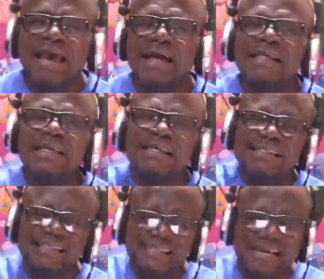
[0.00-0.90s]
and
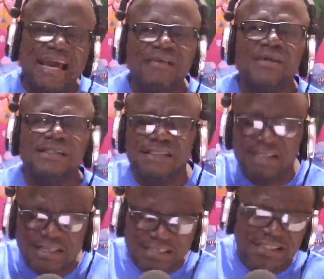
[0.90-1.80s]

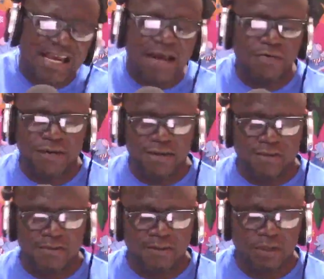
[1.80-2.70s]
she's daring
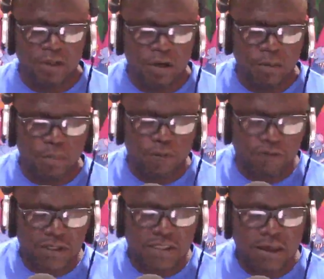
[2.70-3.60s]

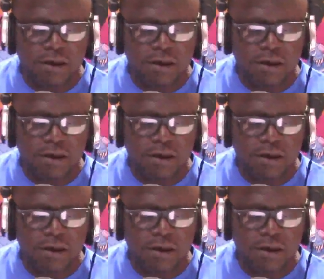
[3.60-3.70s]
Professor